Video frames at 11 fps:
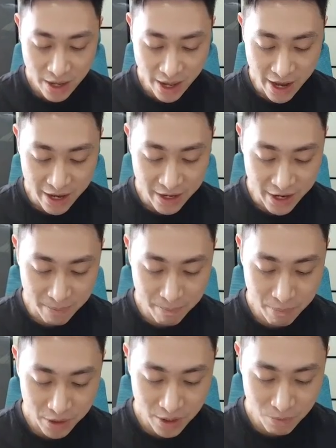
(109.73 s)
And at the
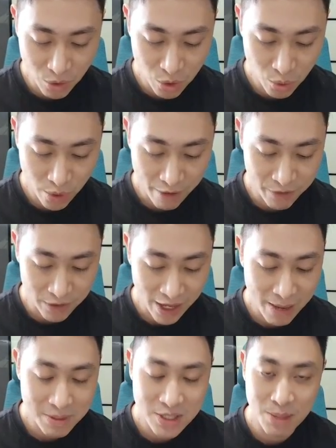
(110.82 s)
bottom, you do have your
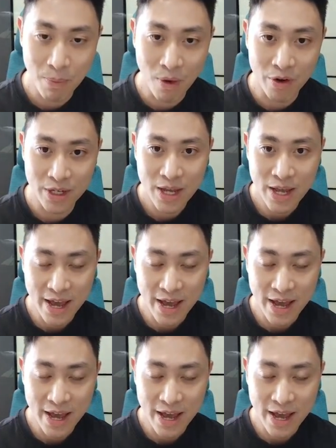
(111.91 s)
Type-C port